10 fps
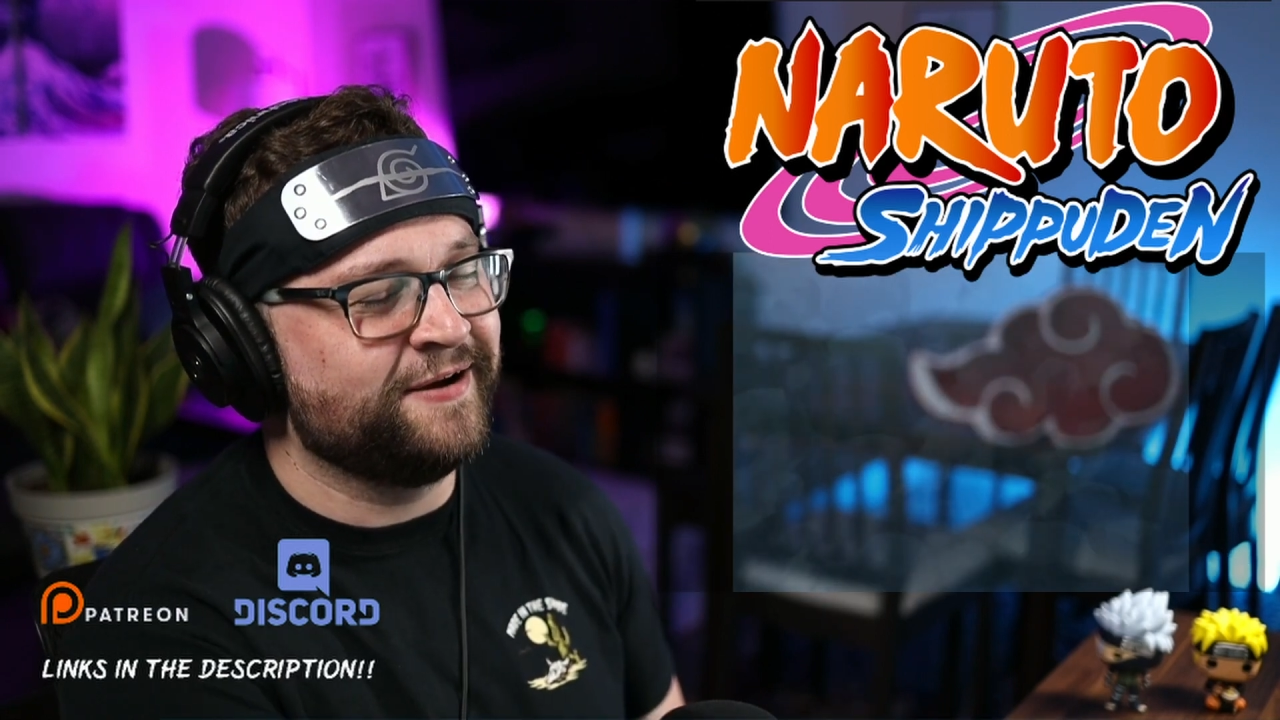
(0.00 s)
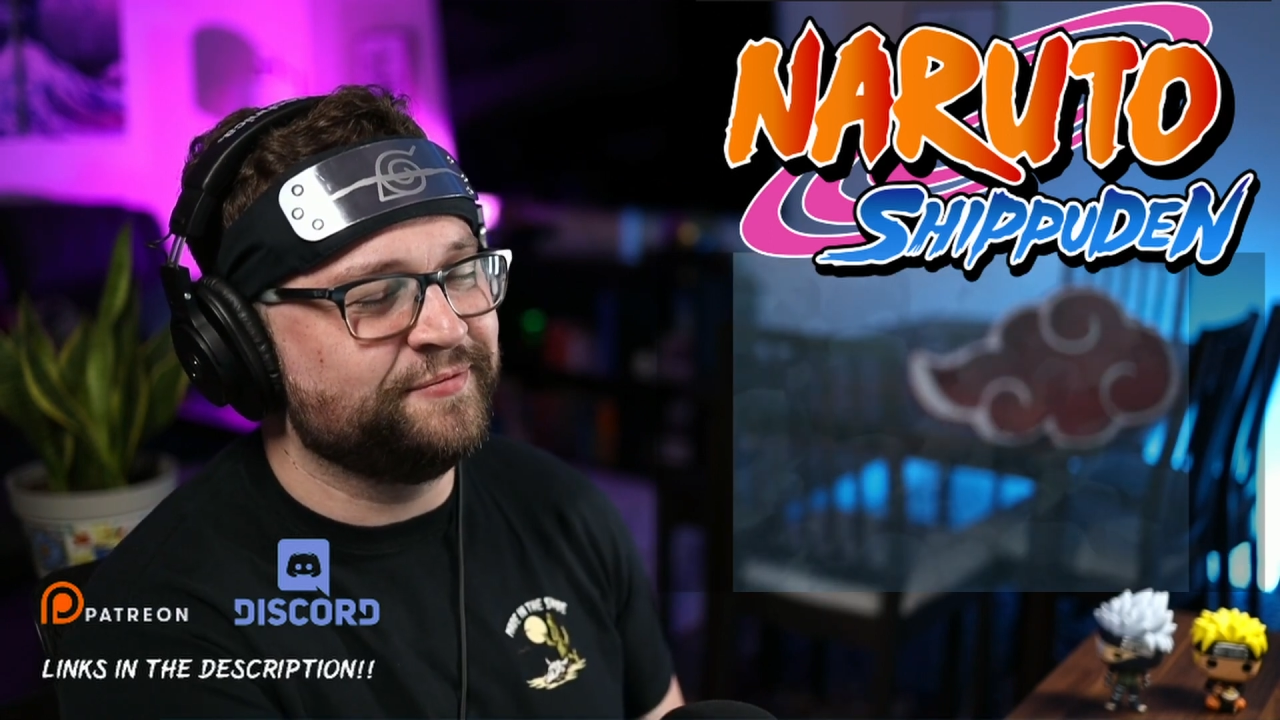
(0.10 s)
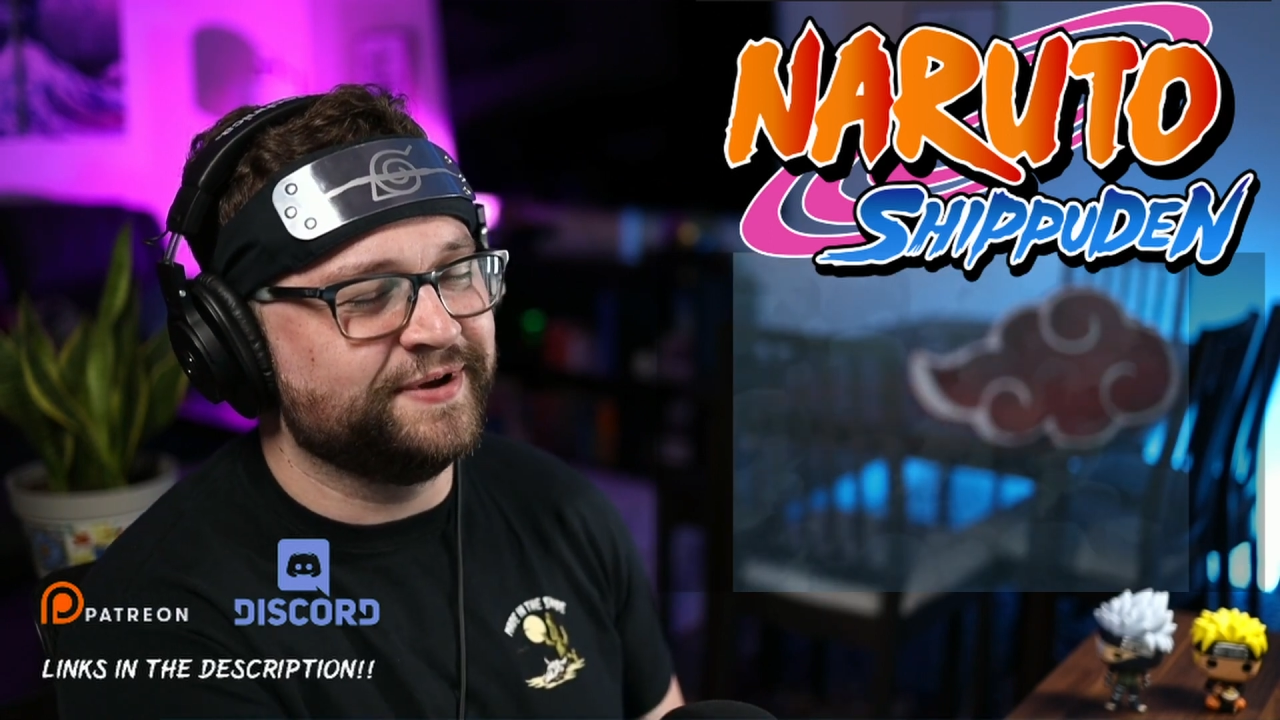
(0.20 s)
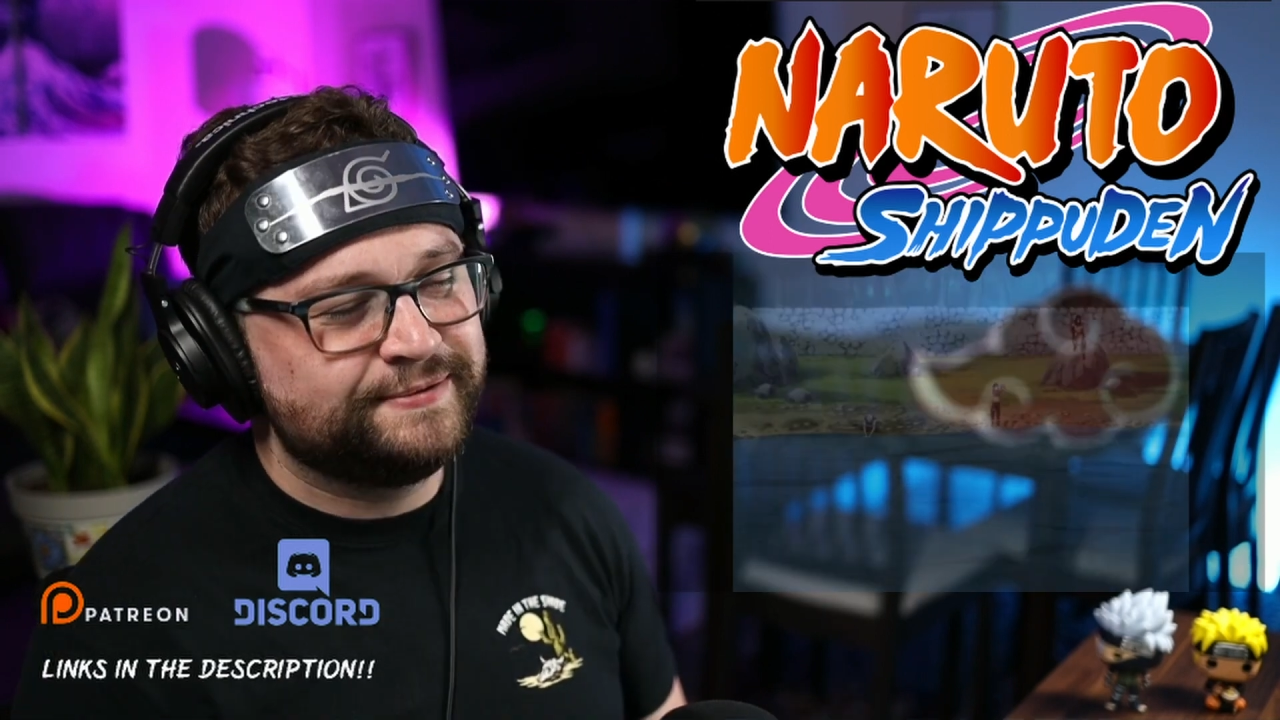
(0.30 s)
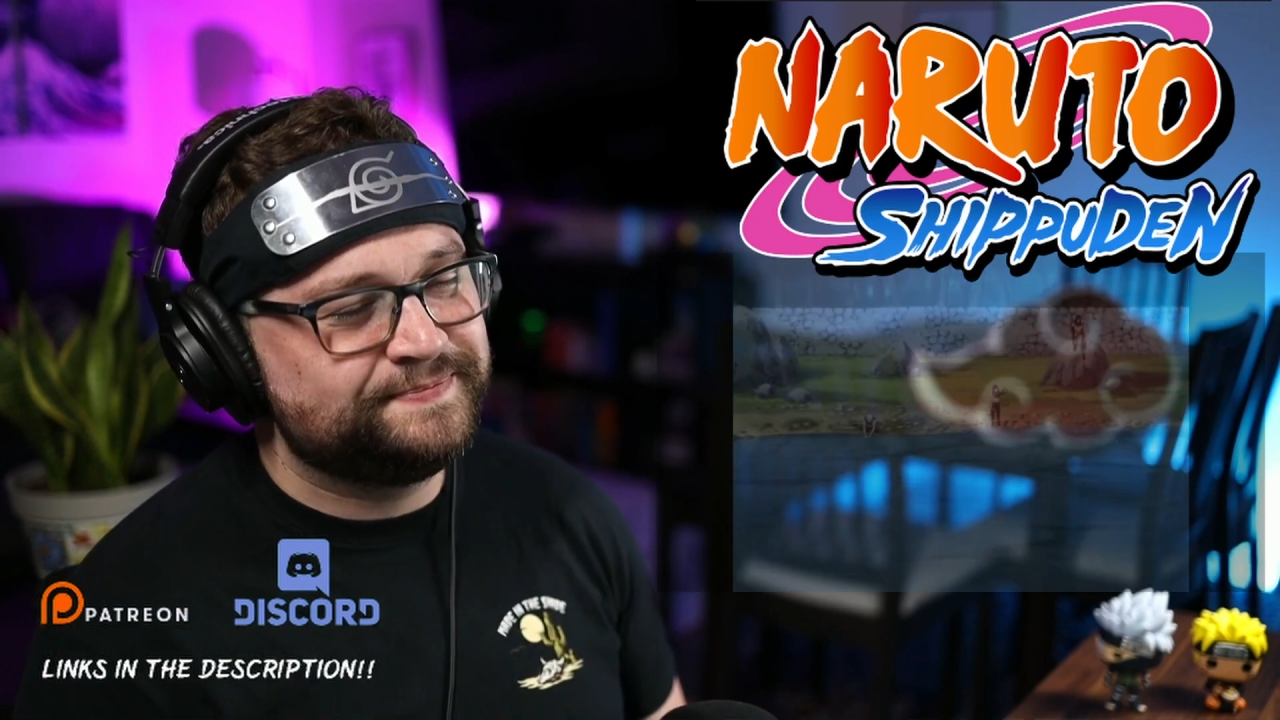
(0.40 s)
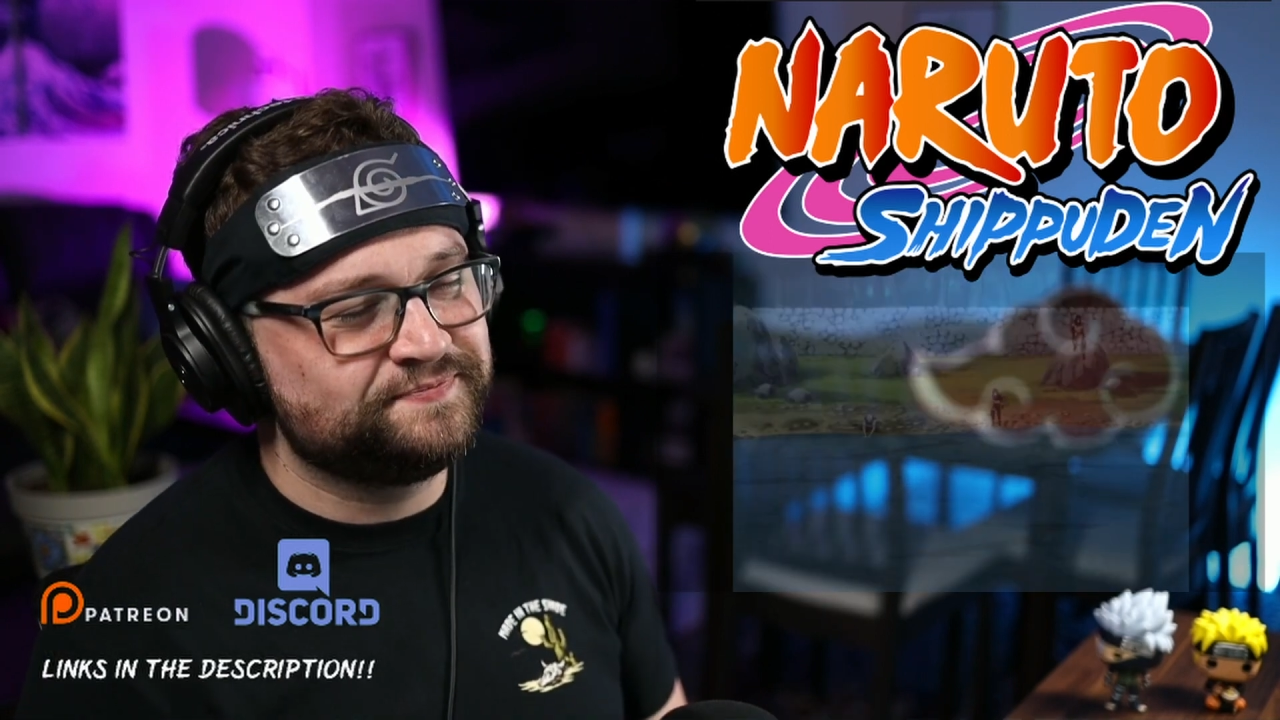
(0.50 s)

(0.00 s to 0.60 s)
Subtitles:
but